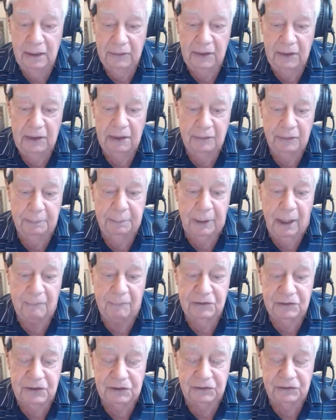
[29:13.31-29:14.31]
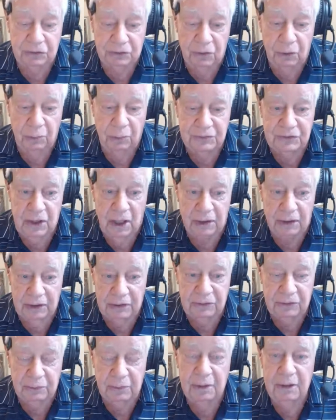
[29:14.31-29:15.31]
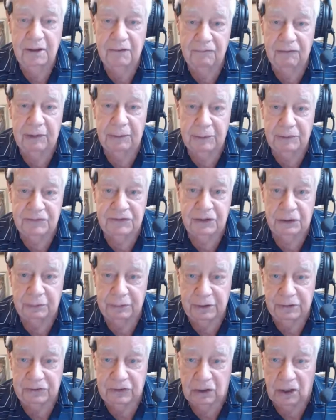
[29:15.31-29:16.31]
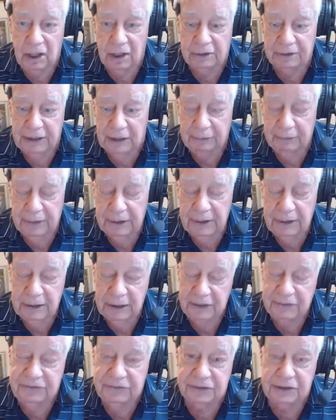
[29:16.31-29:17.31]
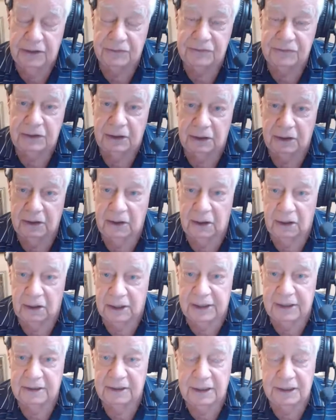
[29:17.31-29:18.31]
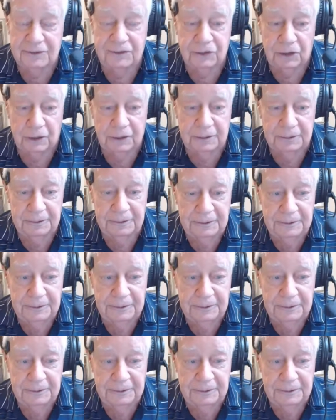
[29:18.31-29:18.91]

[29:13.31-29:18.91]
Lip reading: The province, as you know, has gone into a very serious lockdown. It's just a little late, that's all.